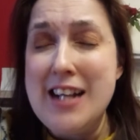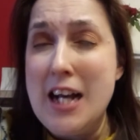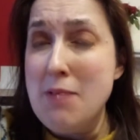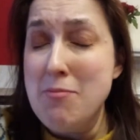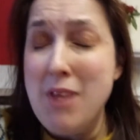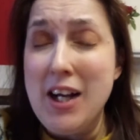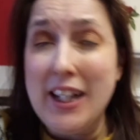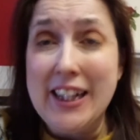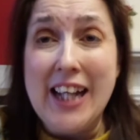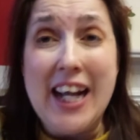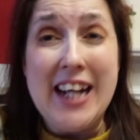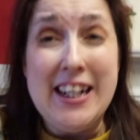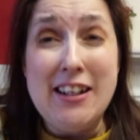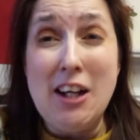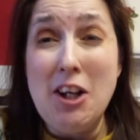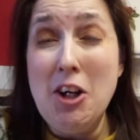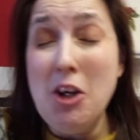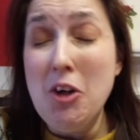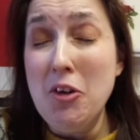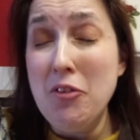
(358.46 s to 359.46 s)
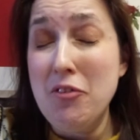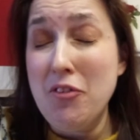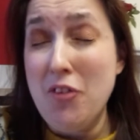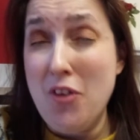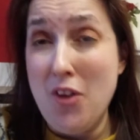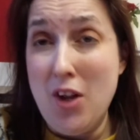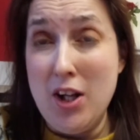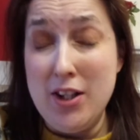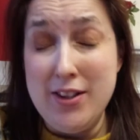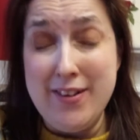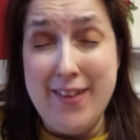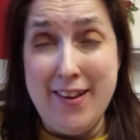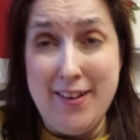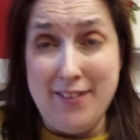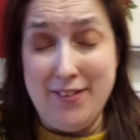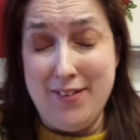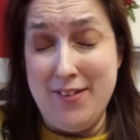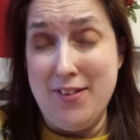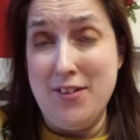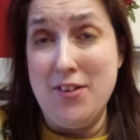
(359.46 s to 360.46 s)
again, I loved
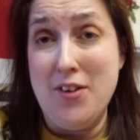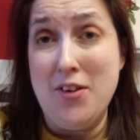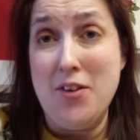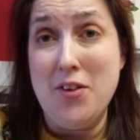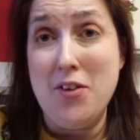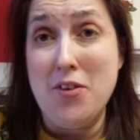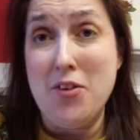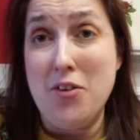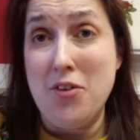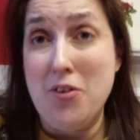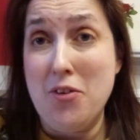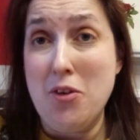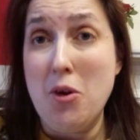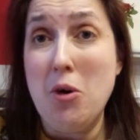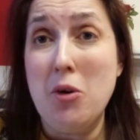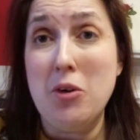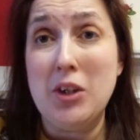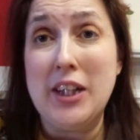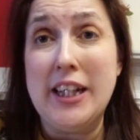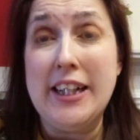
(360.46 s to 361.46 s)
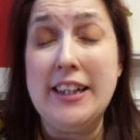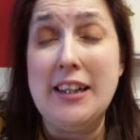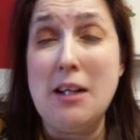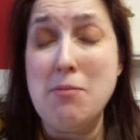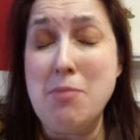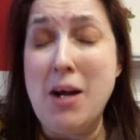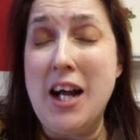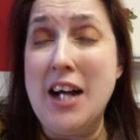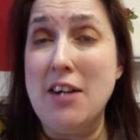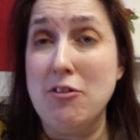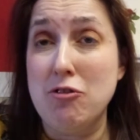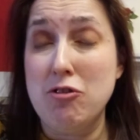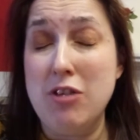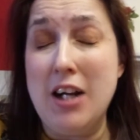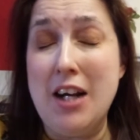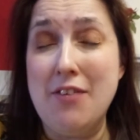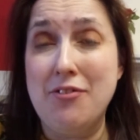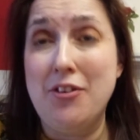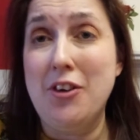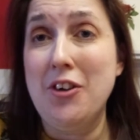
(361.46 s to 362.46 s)
talking about
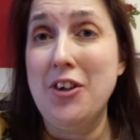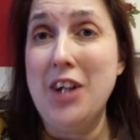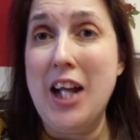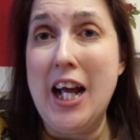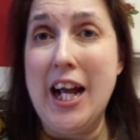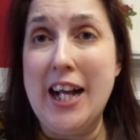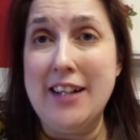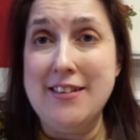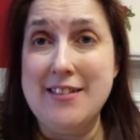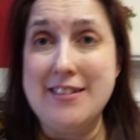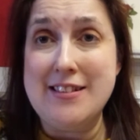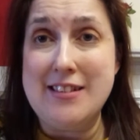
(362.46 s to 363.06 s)
travel and